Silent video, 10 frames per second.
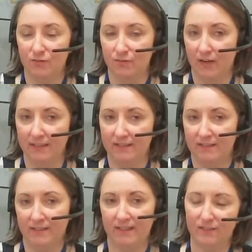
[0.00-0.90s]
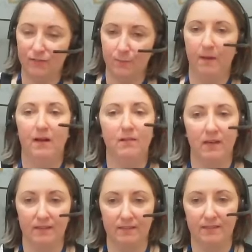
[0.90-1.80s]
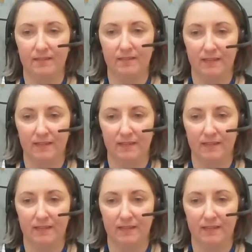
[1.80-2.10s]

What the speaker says: to write? And that's from Parklands.